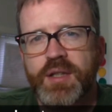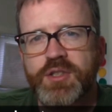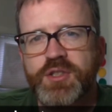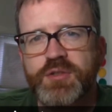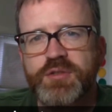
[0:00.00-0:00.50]

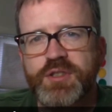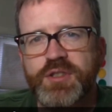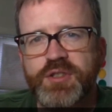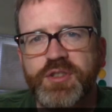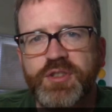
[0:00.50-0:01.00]
Children
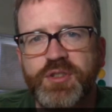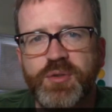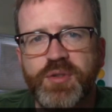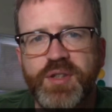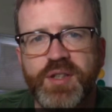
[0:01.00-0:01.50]
learn to
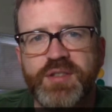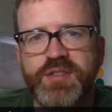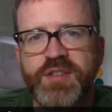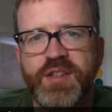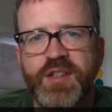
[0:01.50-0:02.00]
do
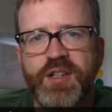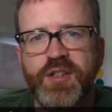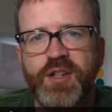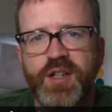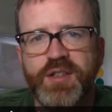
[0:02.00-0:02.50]
things that they are
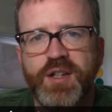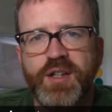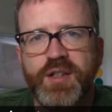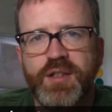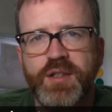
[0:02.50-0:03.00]
not
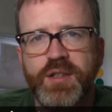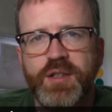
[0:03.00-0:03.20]
taught.